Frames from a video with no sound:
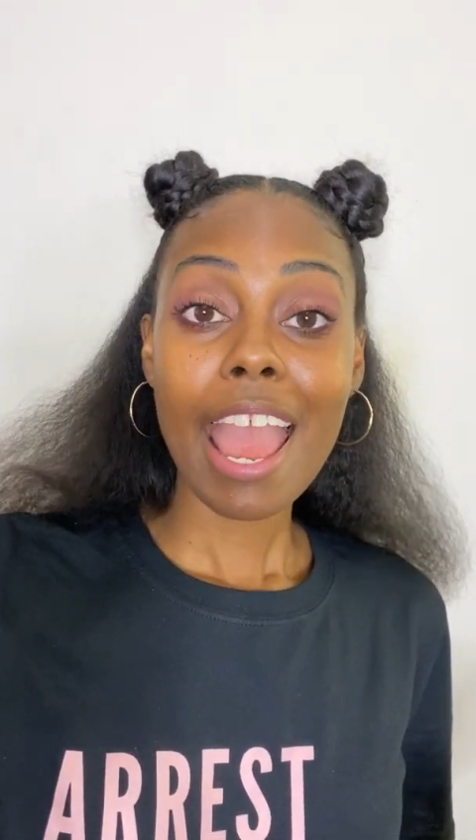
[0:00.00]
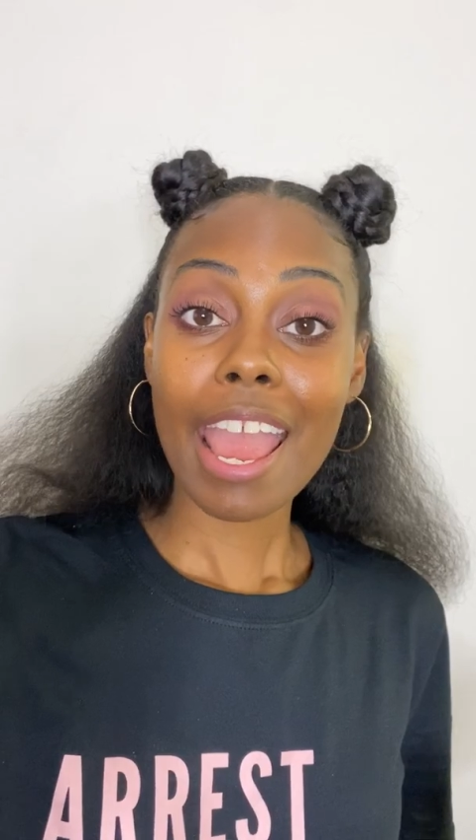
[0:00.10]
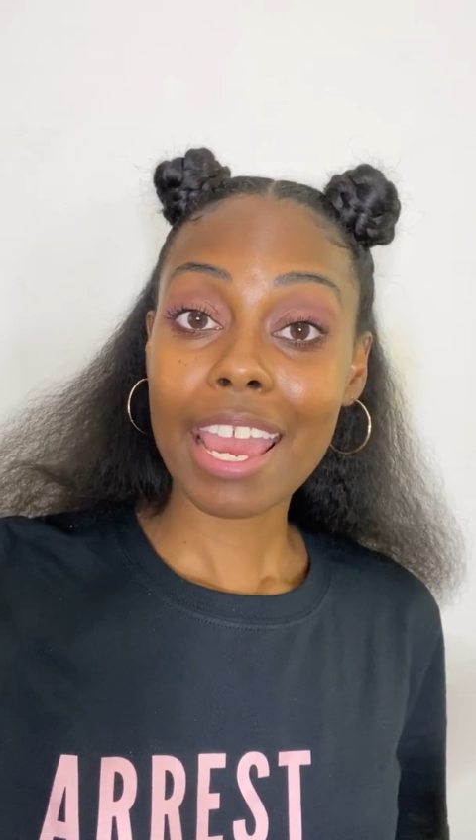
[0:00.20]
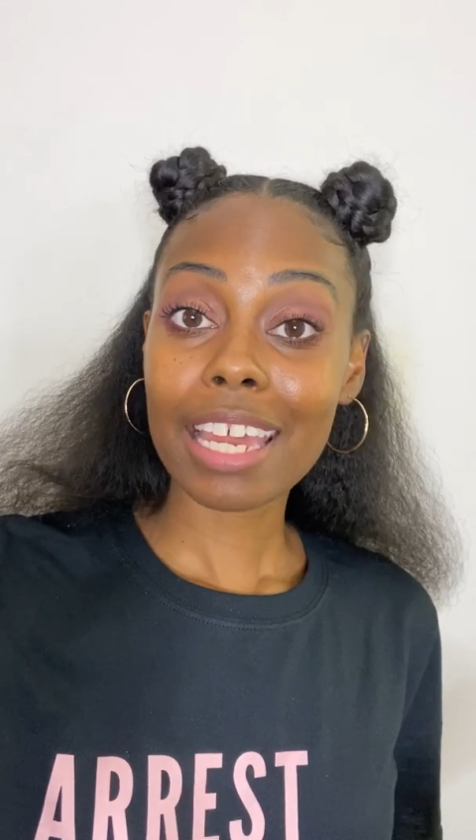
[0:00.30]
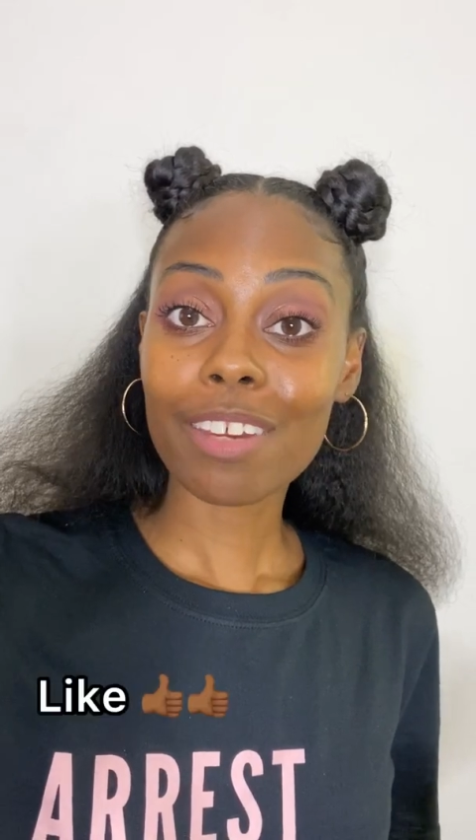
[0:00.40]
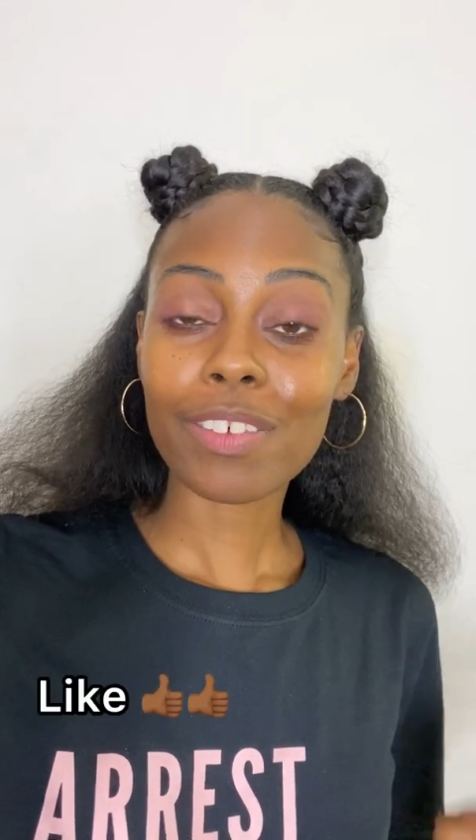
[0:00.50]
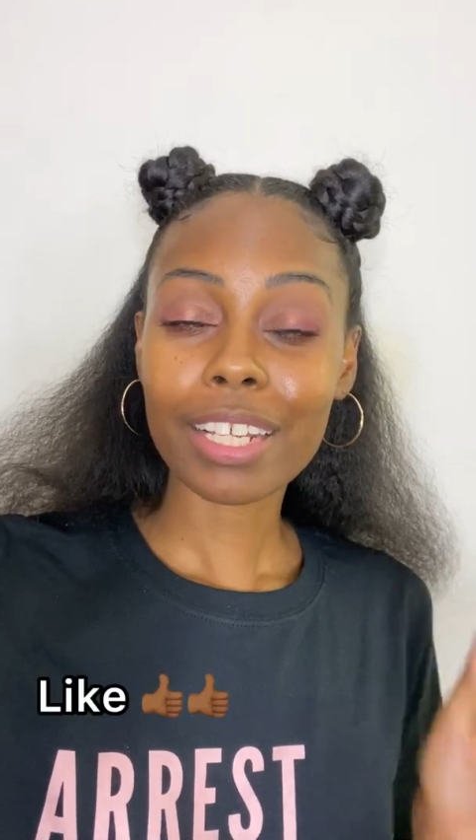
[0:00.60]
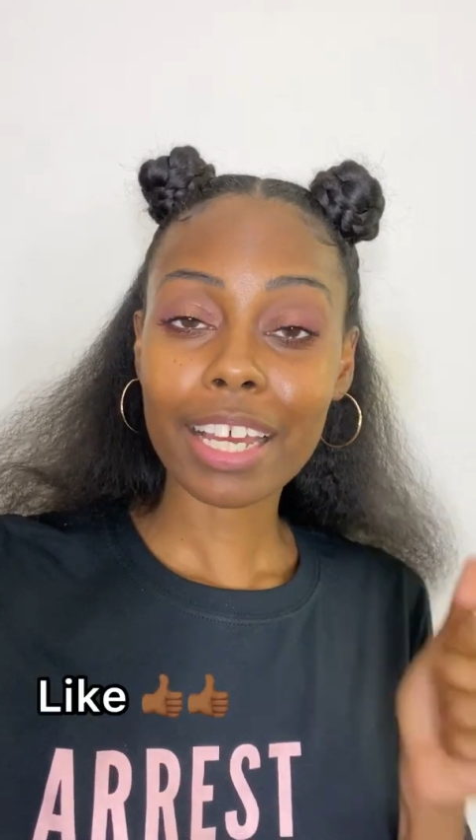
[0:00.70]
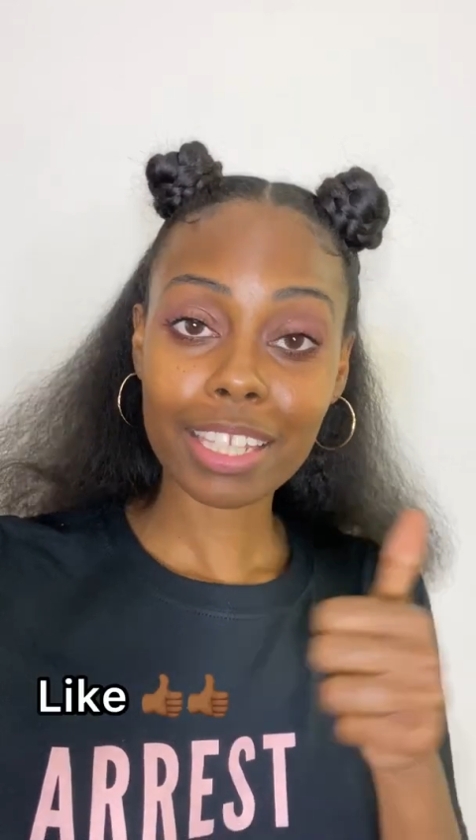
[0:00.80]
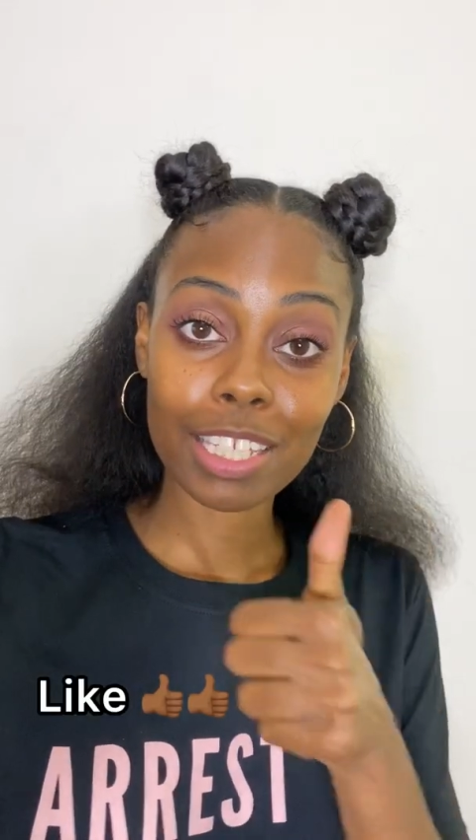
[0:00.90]
And if you
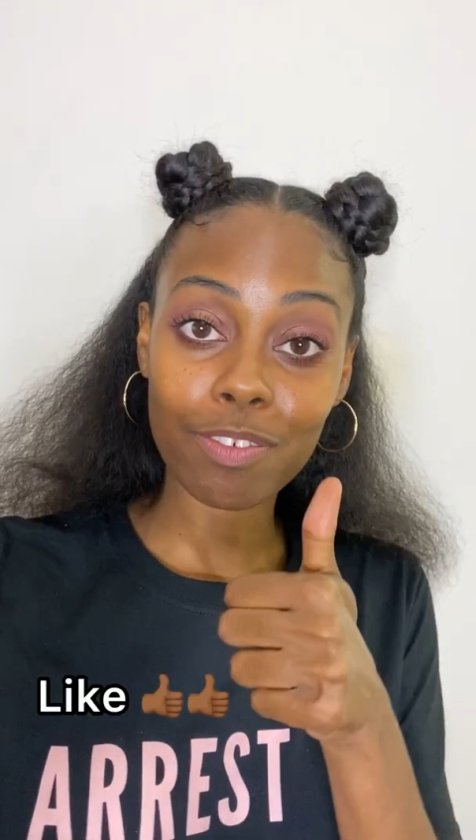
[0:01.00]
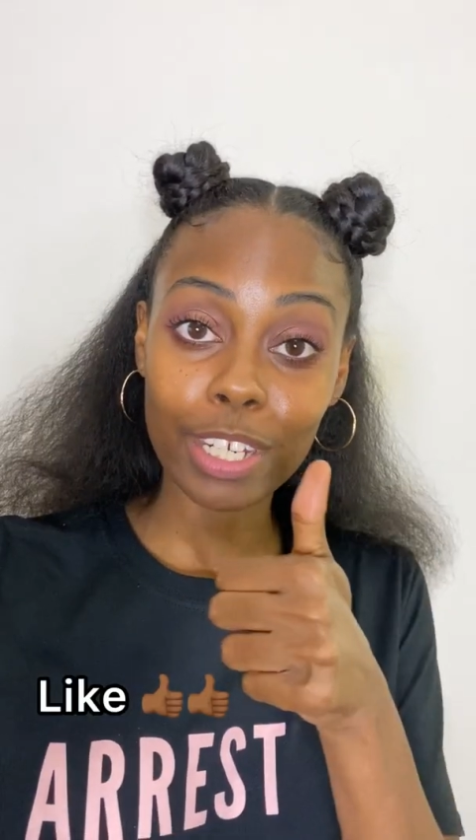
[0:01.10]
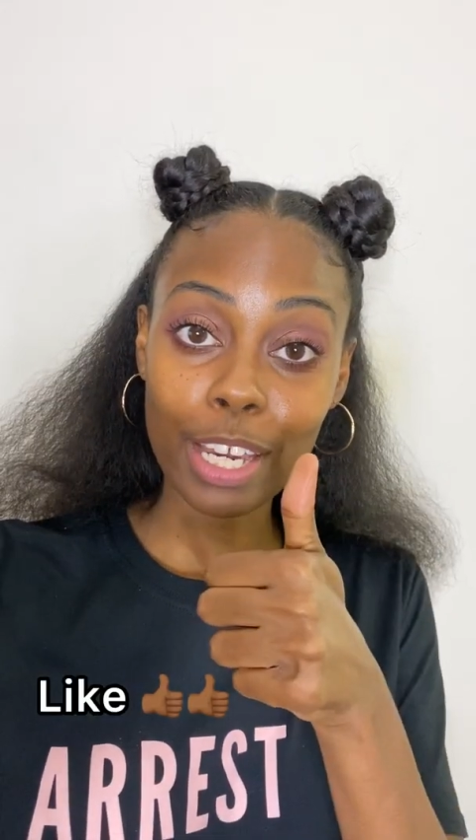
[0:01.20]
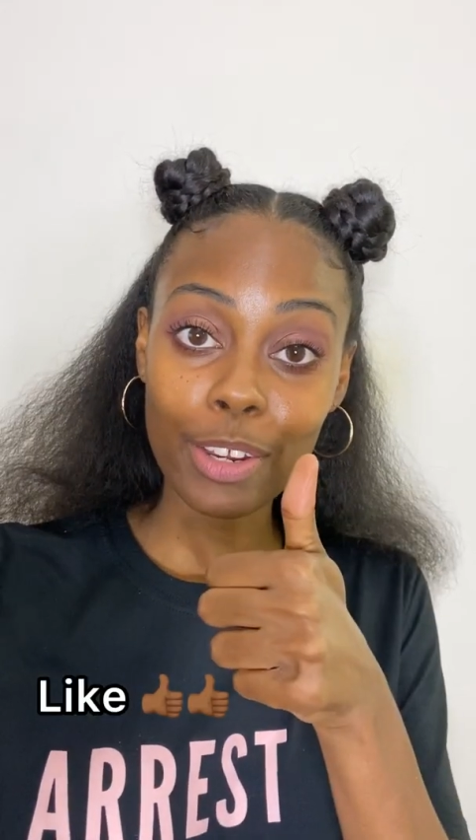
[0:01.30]
like this video,